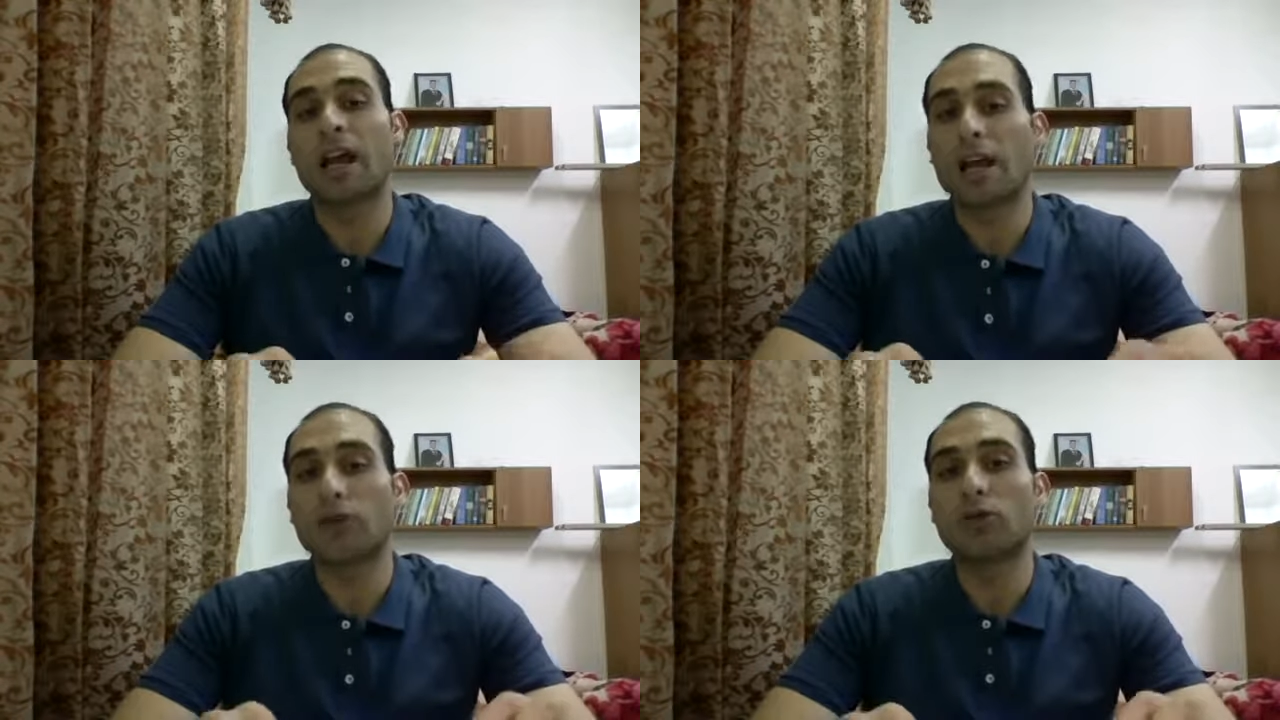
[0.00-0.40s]

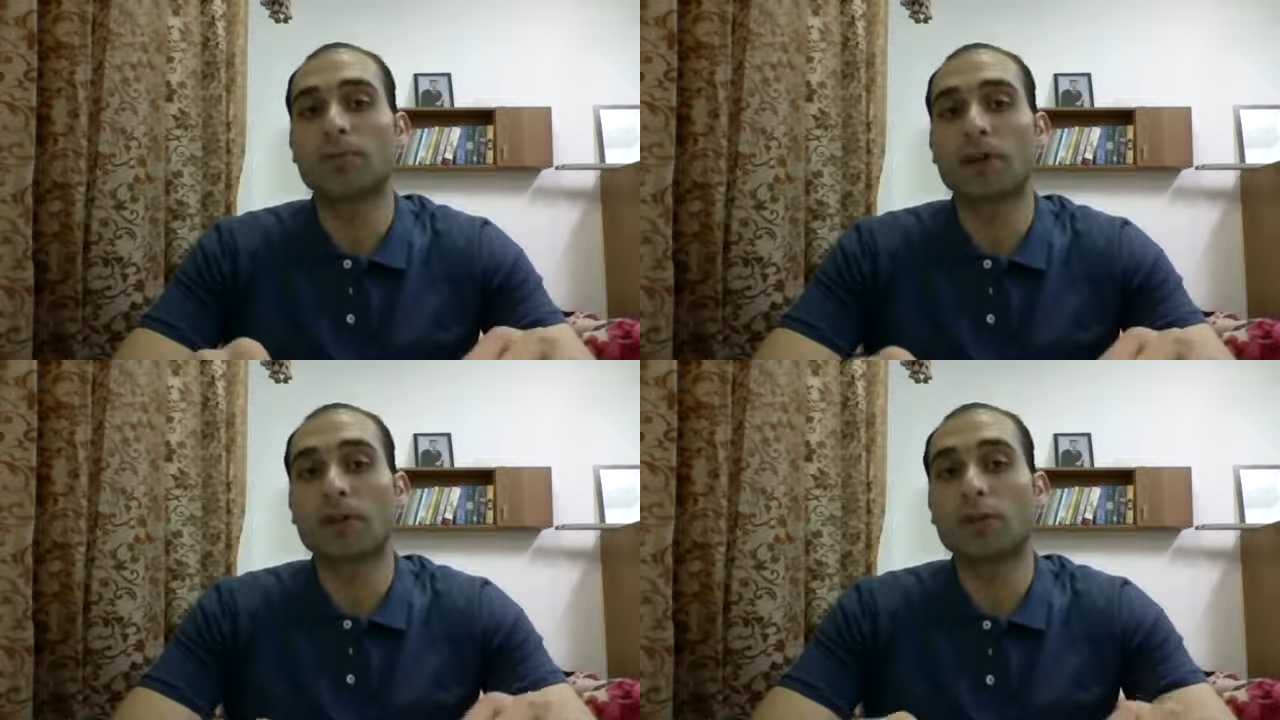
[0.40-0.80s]
A good
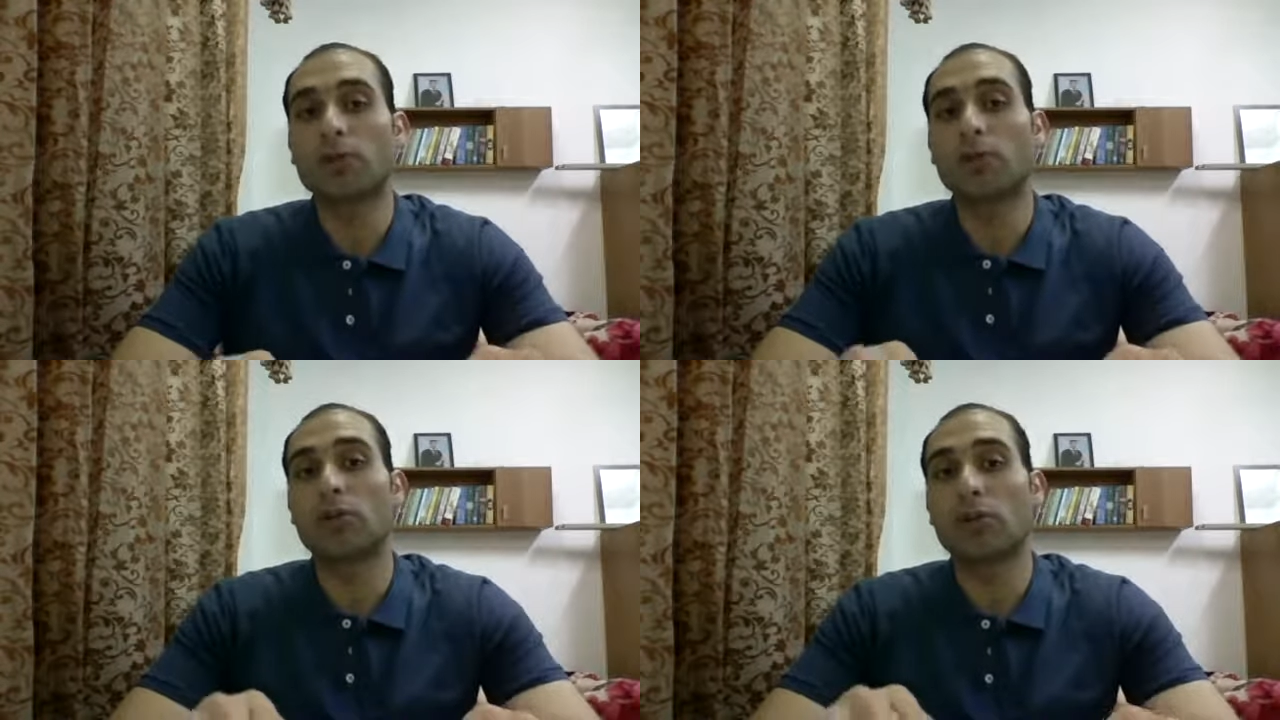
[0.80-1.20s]
partner
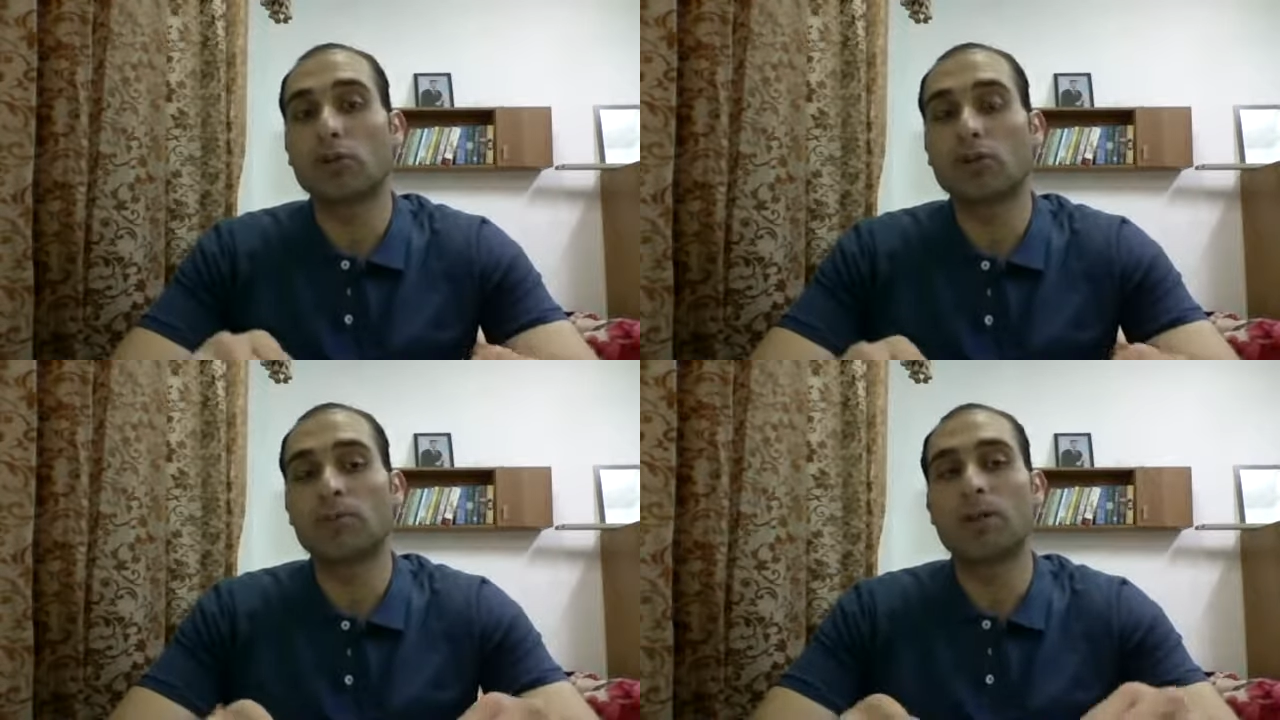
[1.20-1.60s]
will
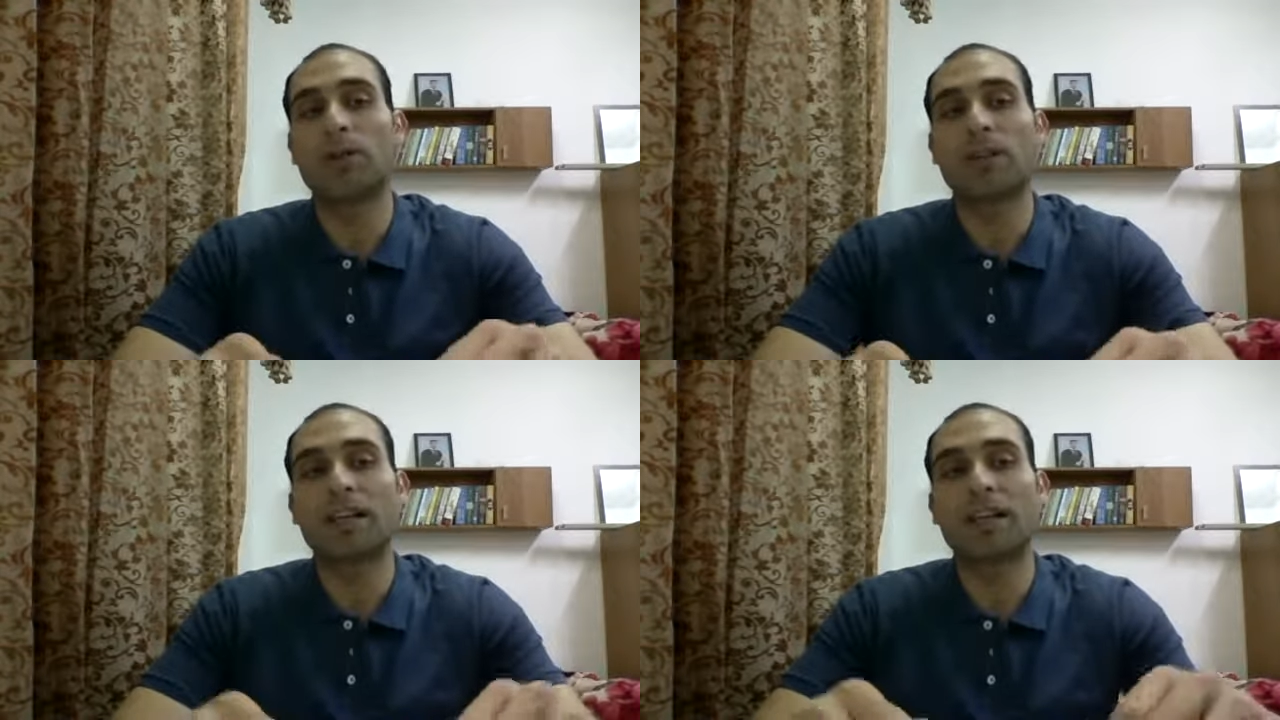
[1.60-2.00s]
always be
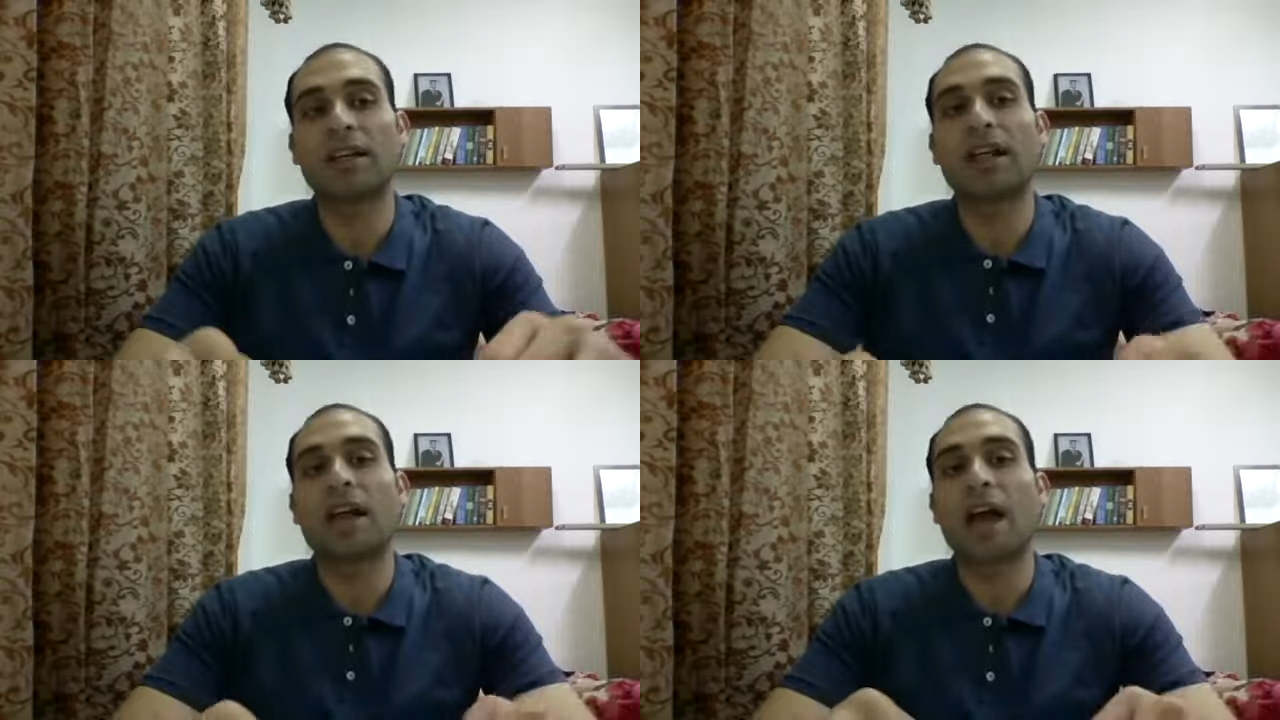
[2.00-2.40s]

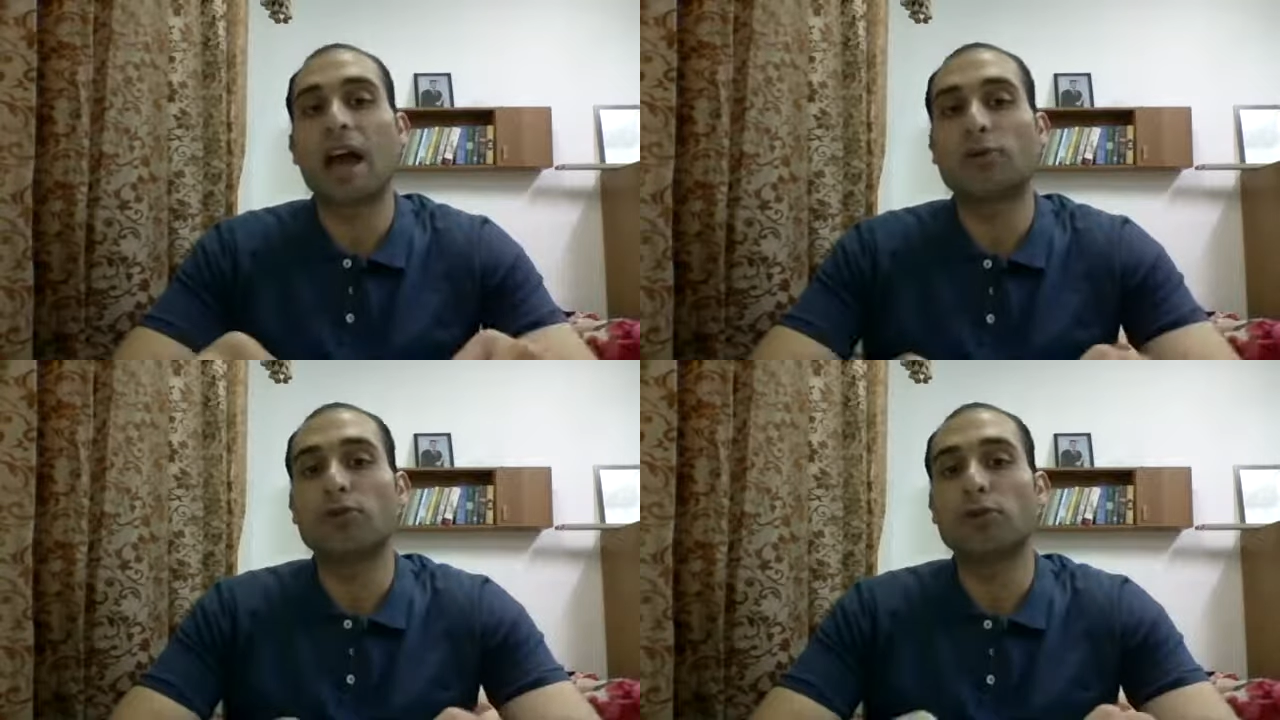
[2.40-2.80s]
thinking
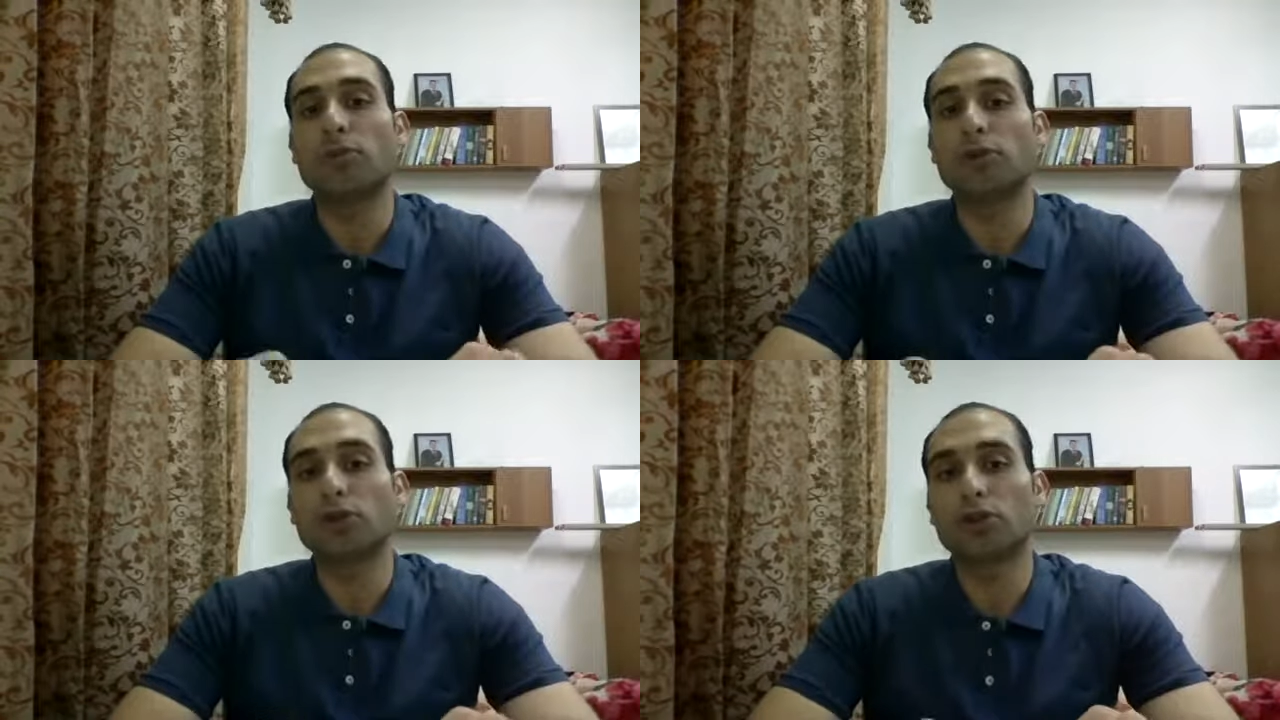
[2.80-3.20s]
how to
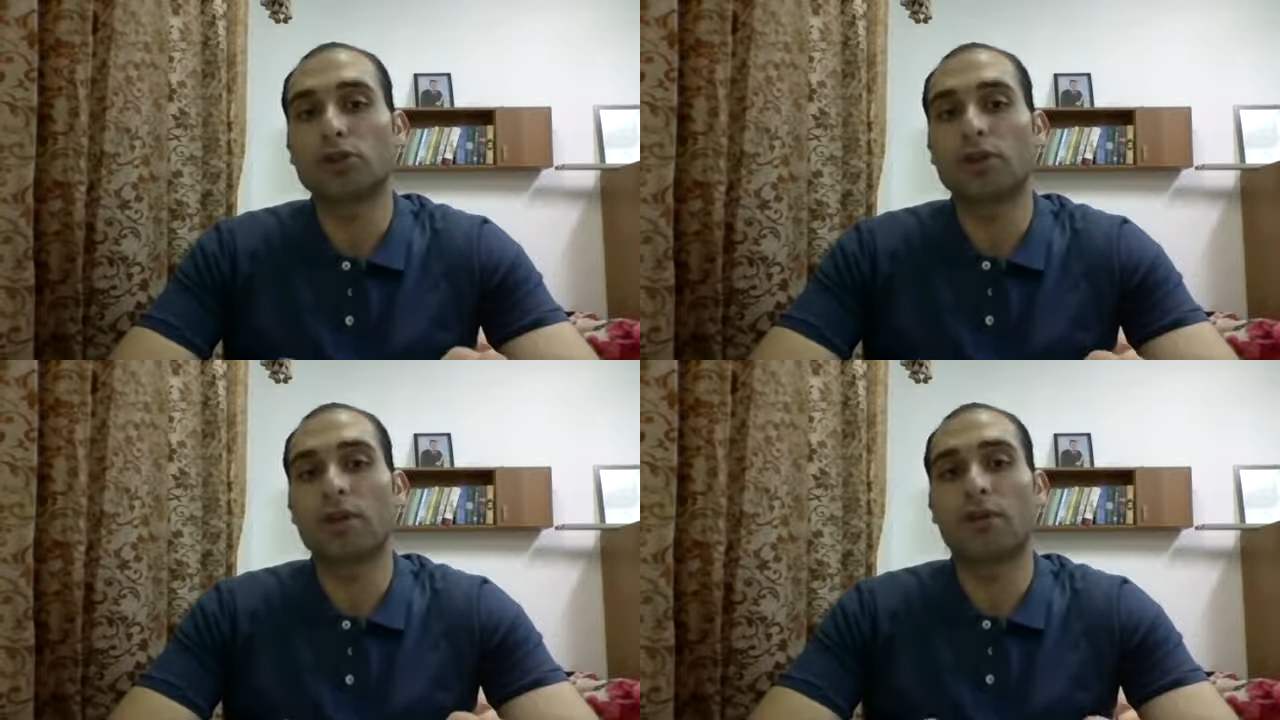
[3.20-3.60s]
push
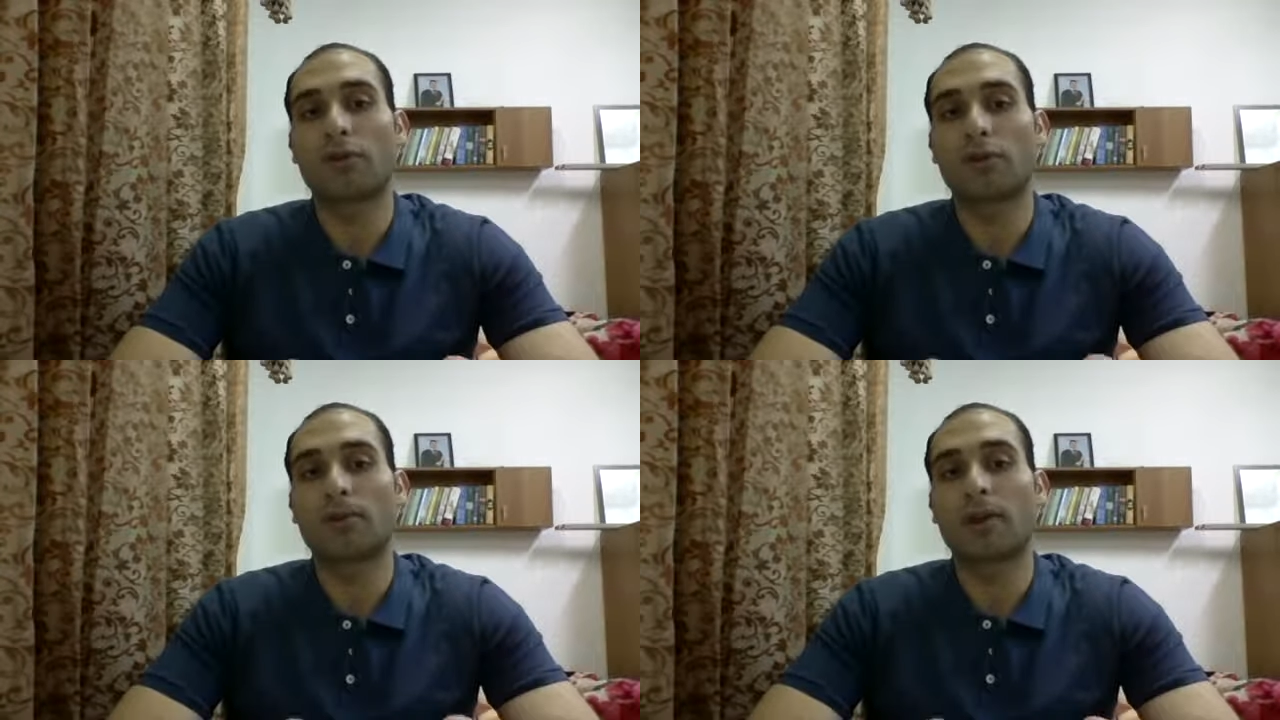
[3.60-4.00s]
your efforts.